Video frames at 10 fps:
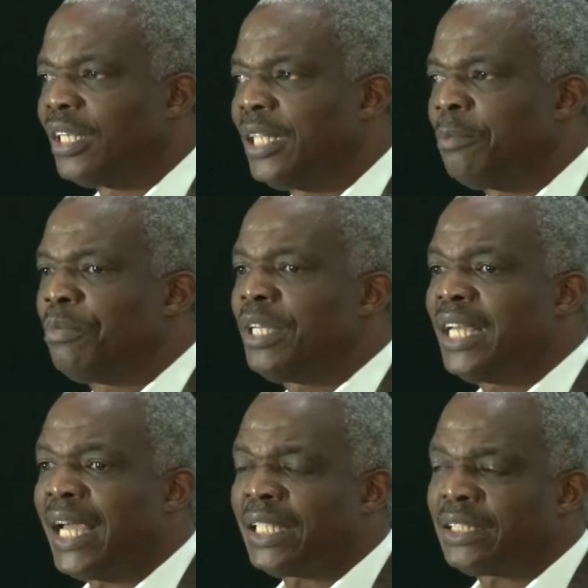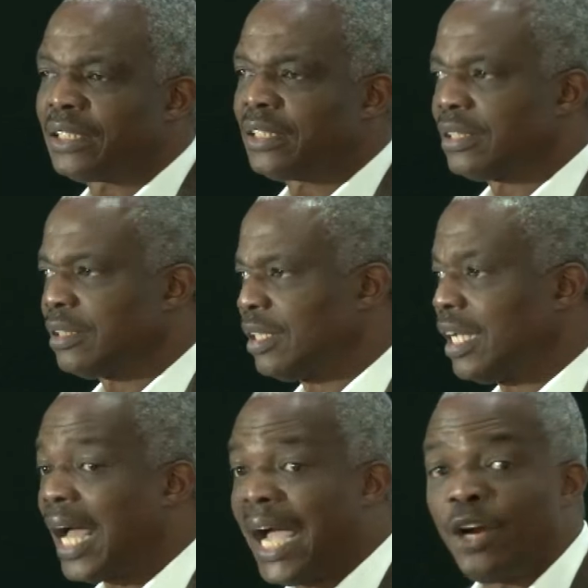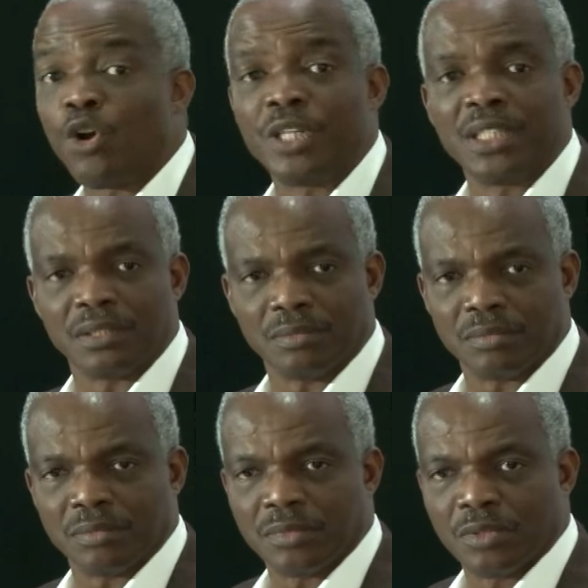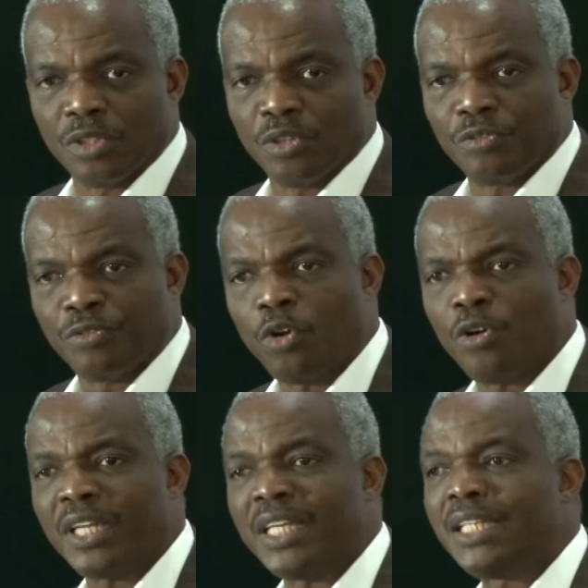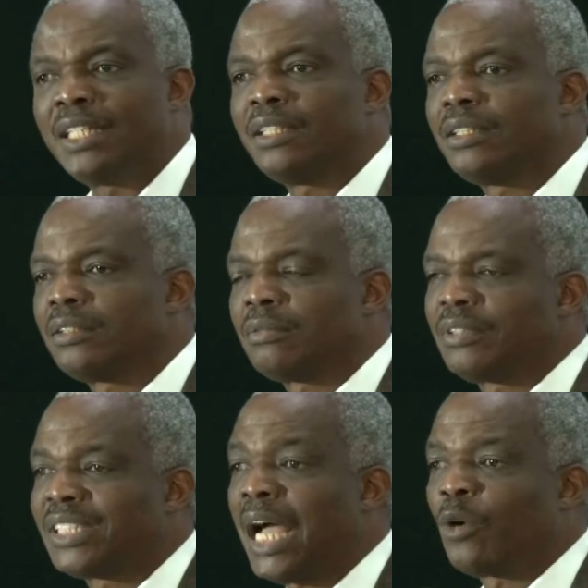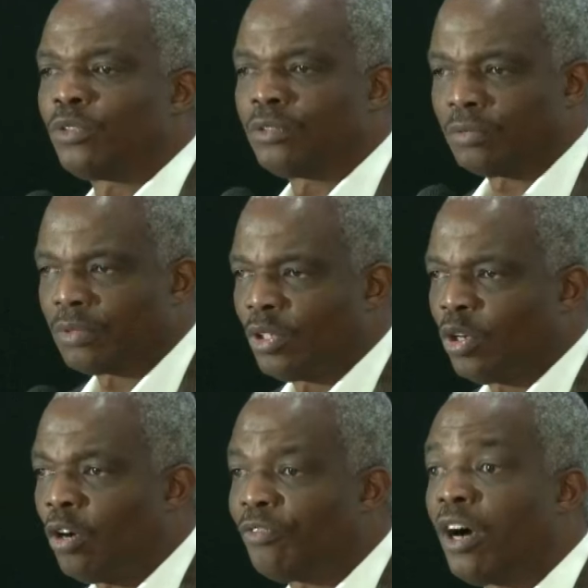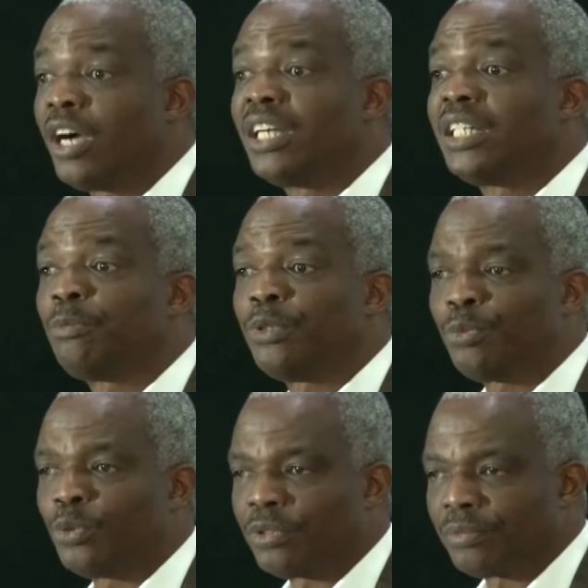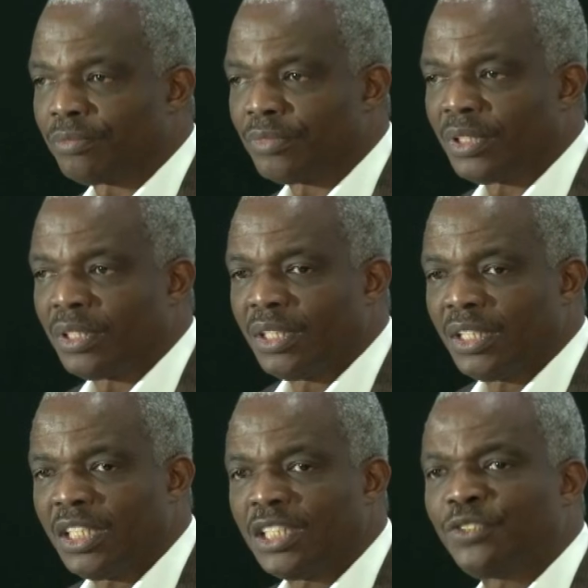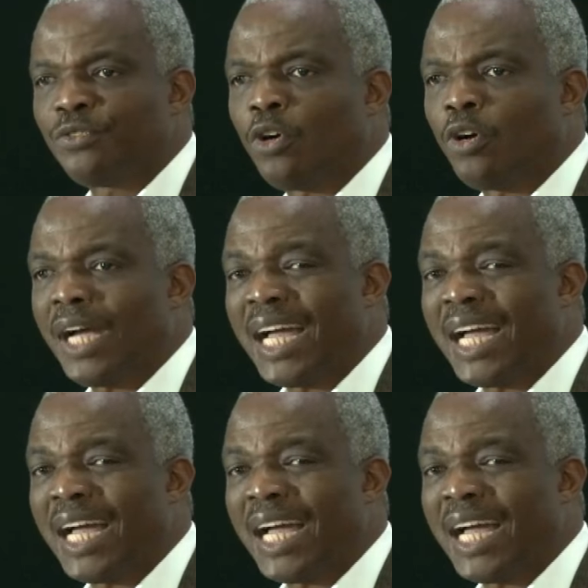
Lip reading: the biggest irony for a town of hungry people is for